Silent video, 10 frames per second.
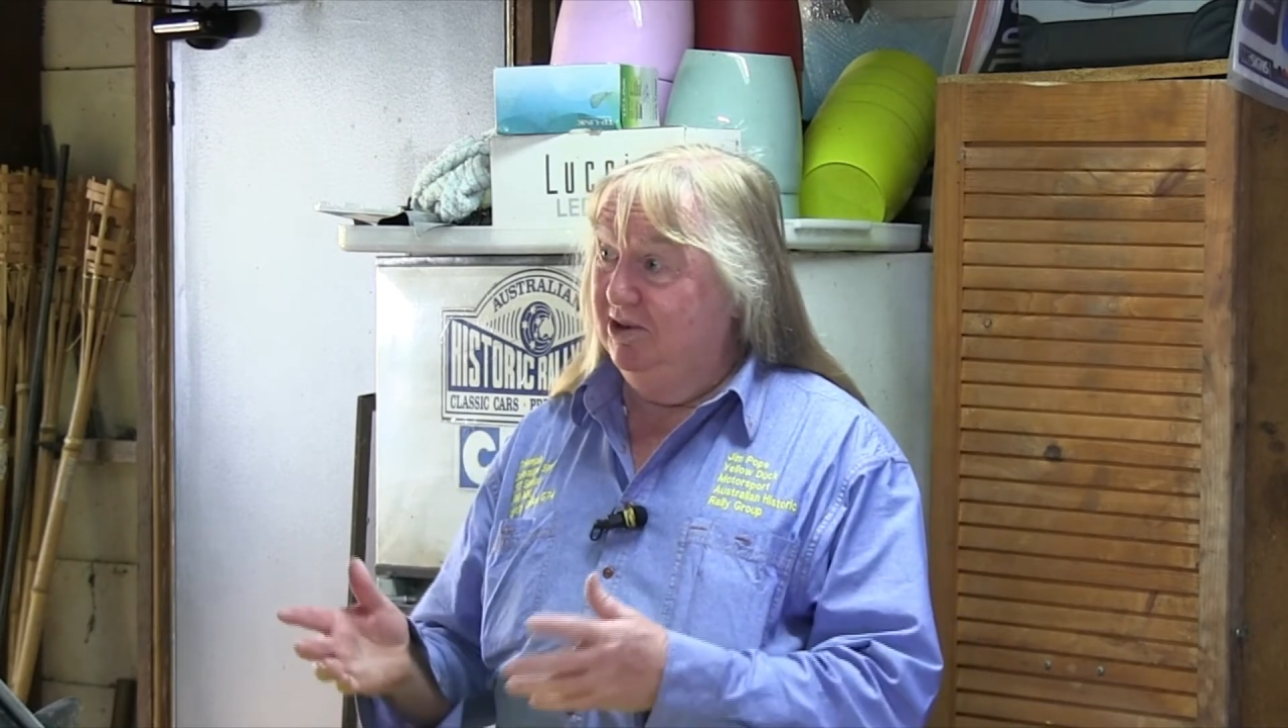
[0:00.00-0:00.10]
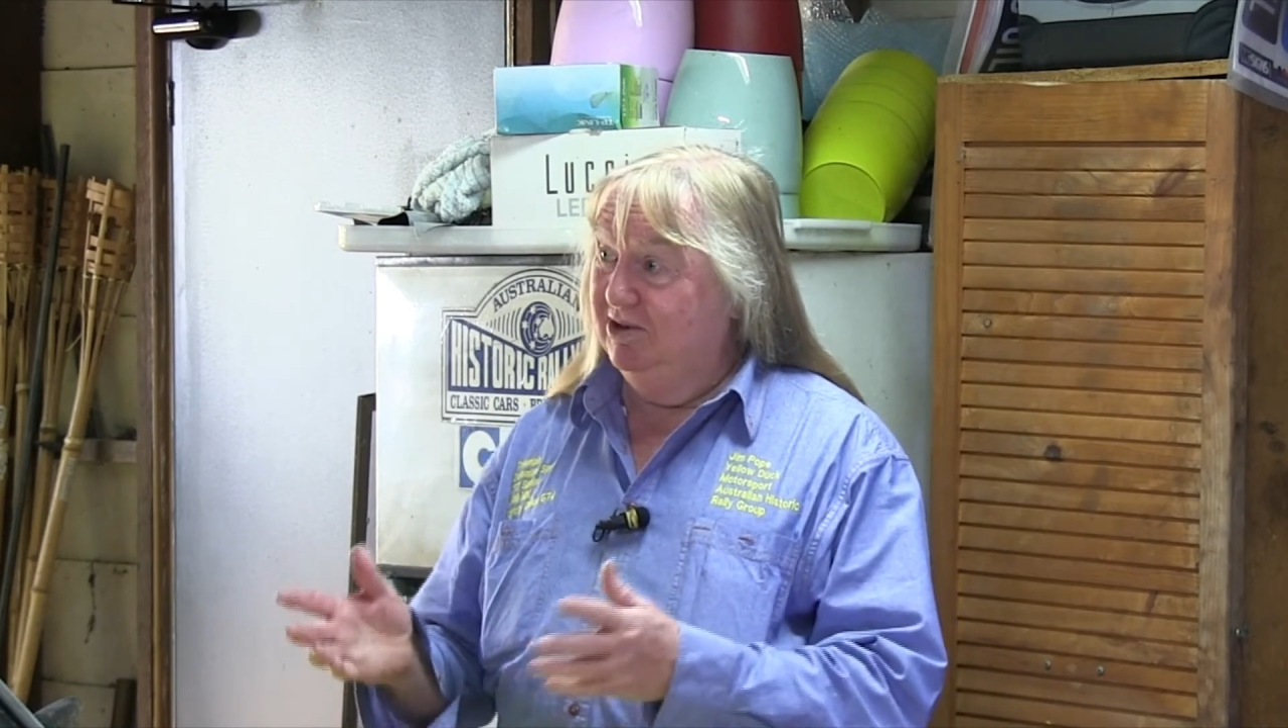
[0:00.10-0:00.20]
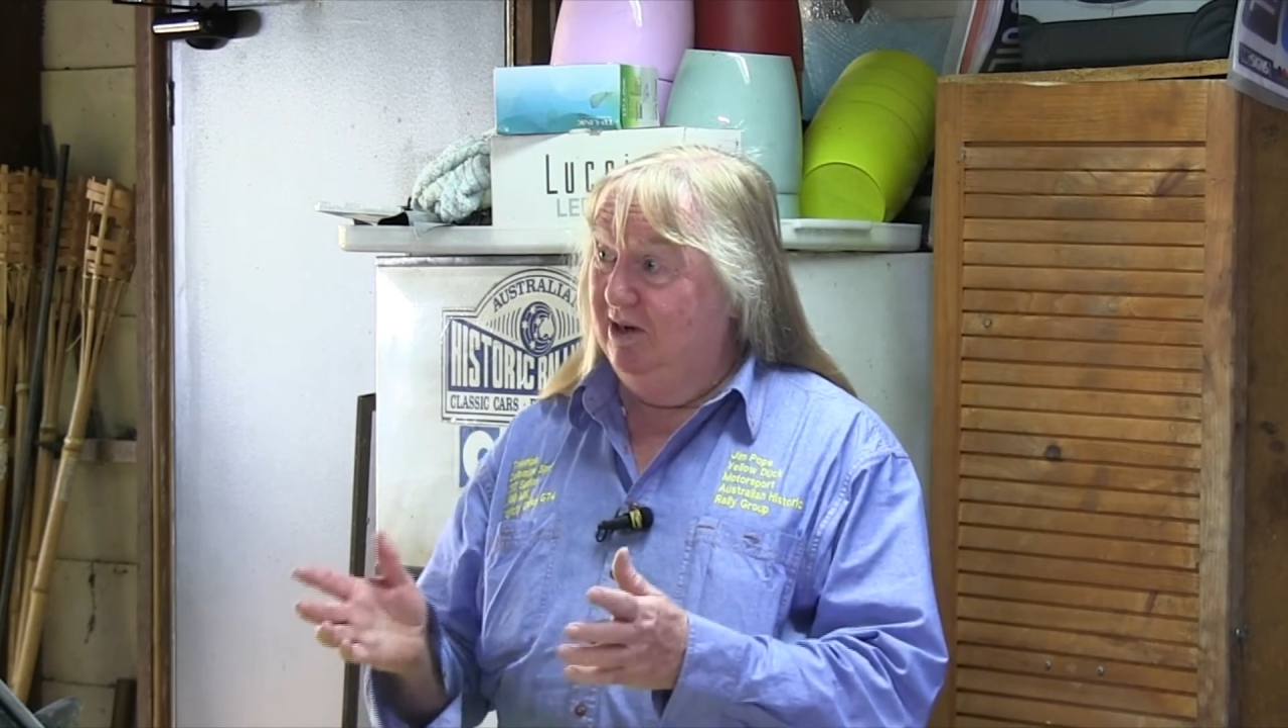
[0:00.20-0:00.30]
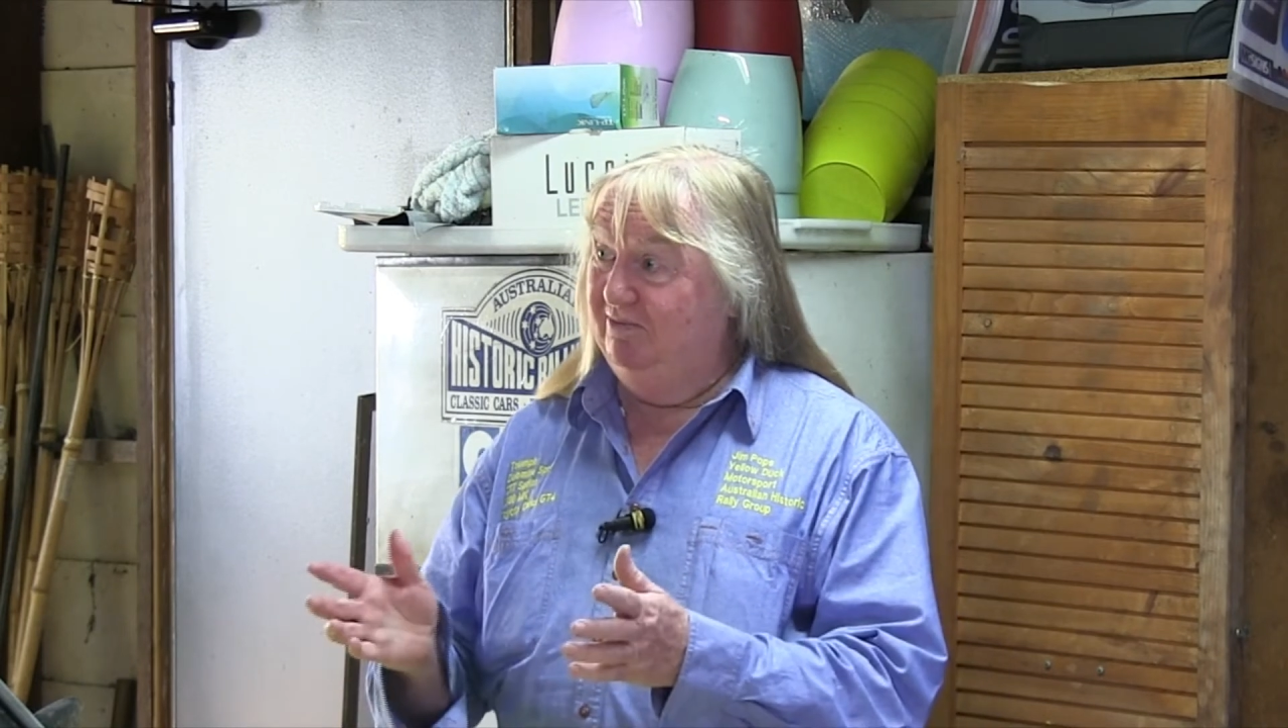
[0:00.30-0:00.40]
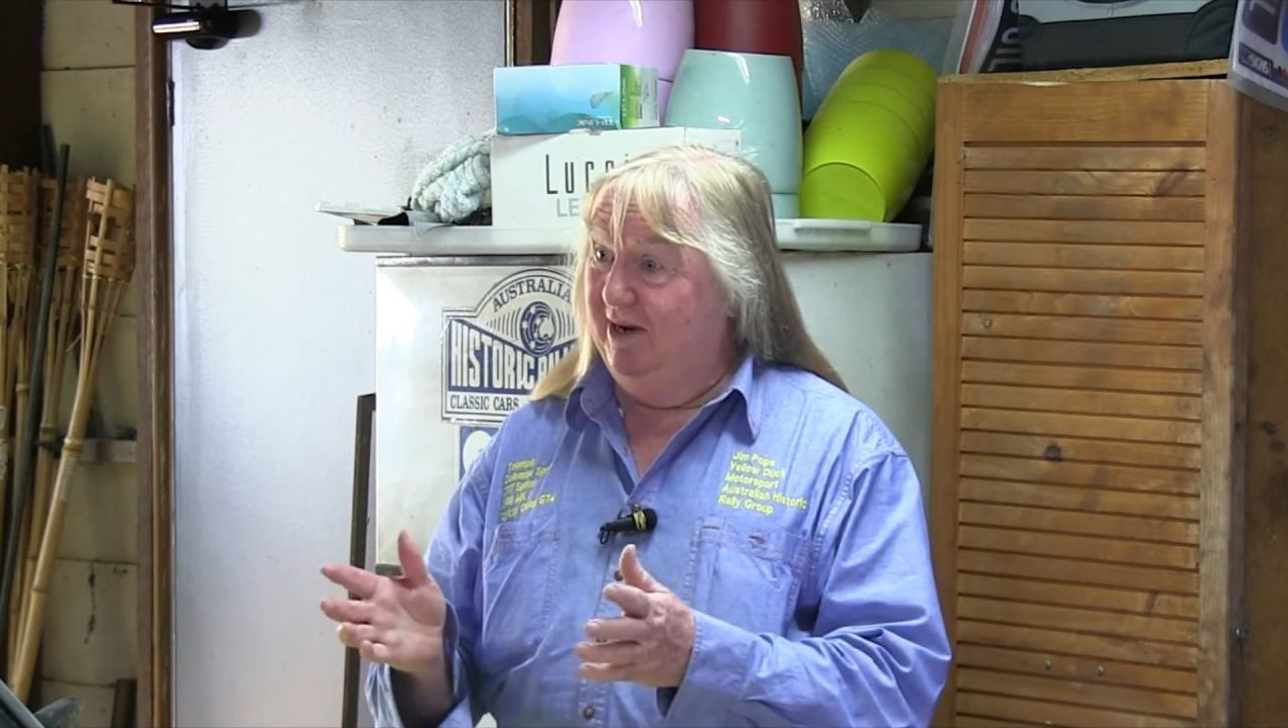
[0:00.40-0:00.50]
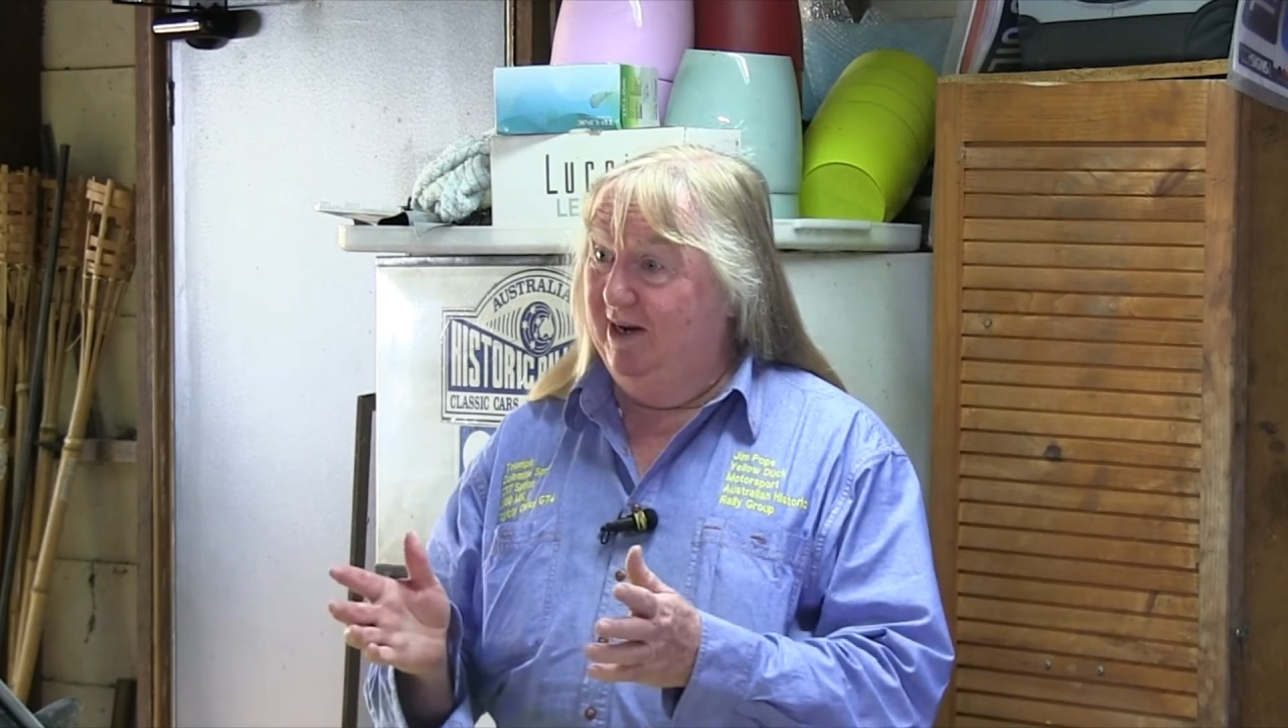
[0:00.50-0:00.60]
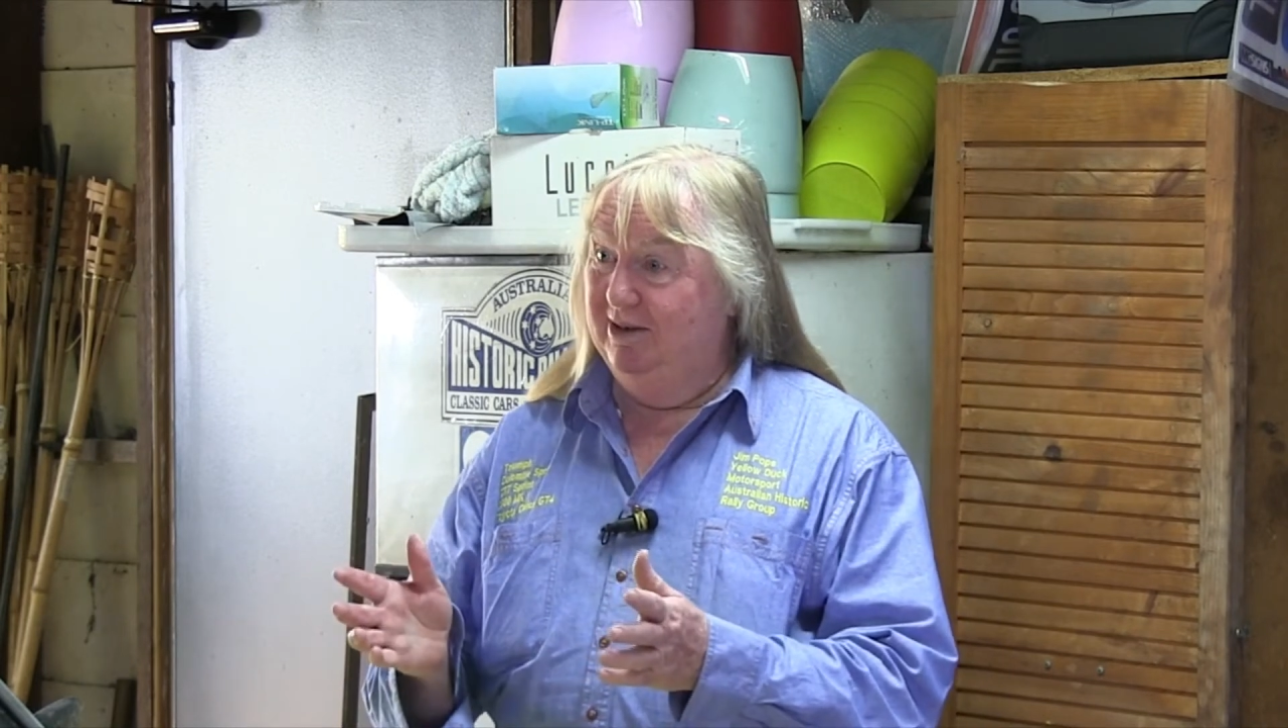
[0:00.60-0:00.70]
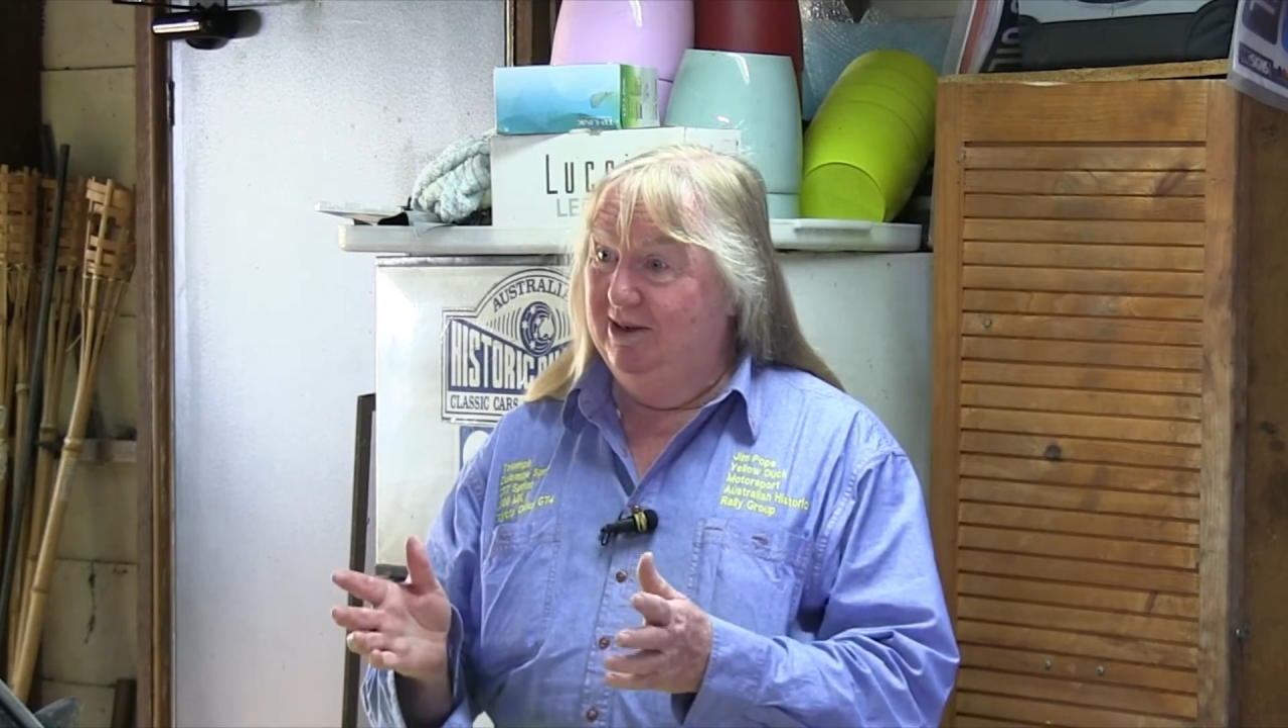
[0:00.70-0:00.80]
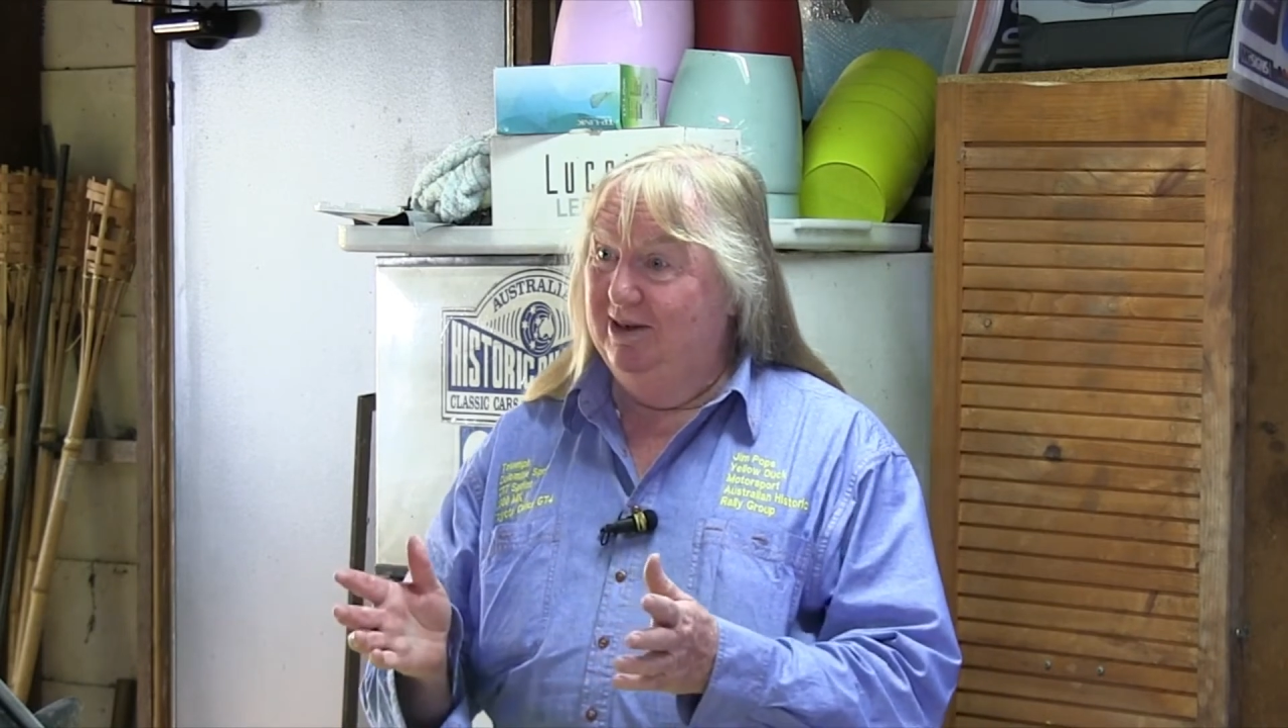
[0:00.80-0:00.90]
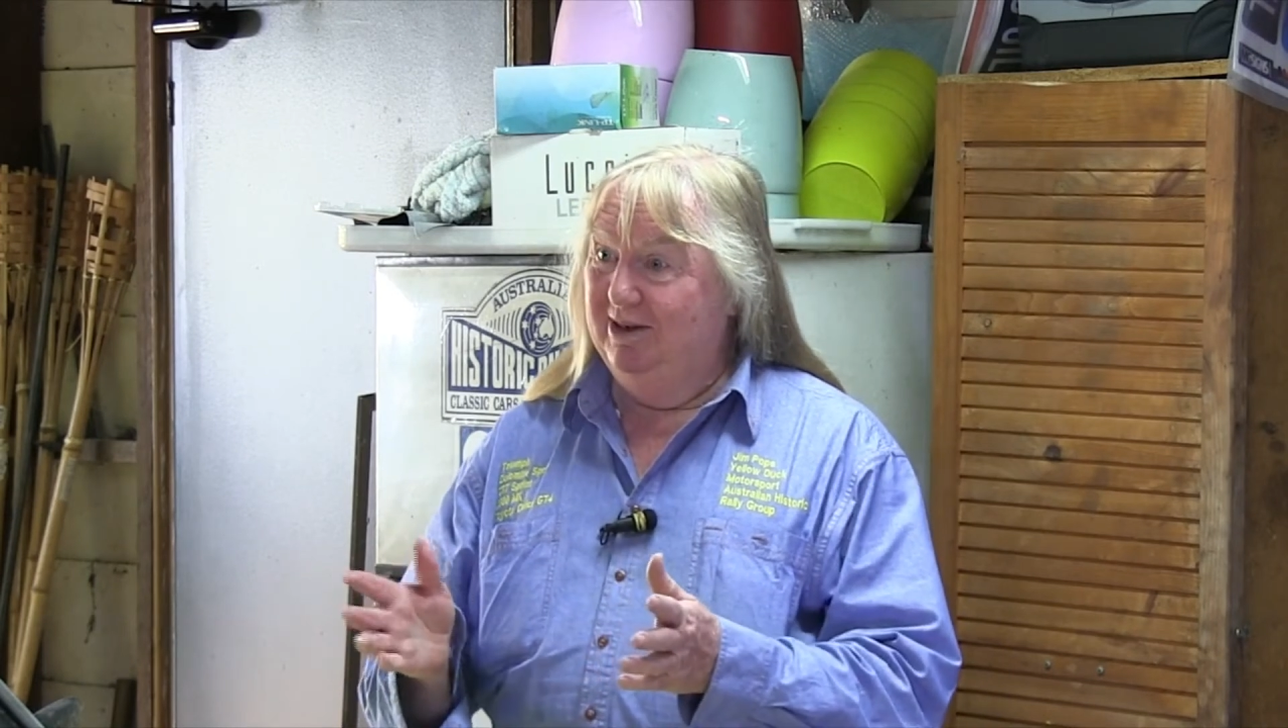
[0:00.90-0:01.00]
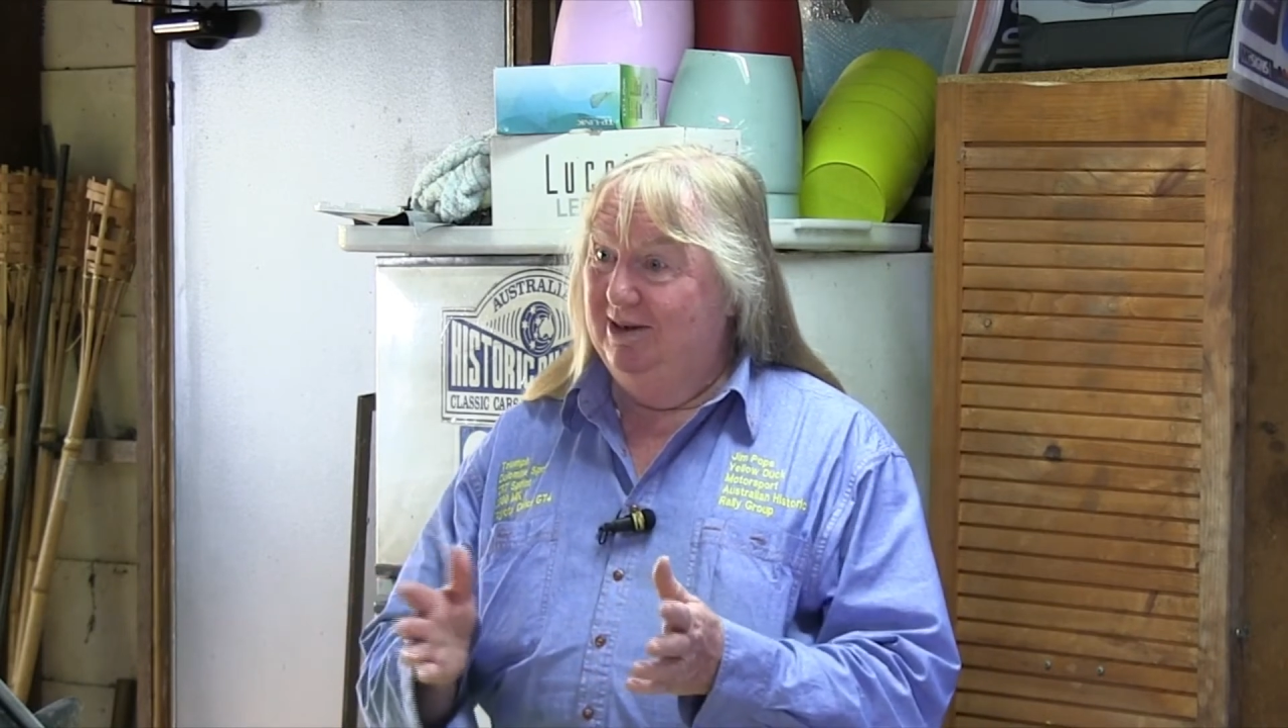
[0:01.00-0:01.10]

because I found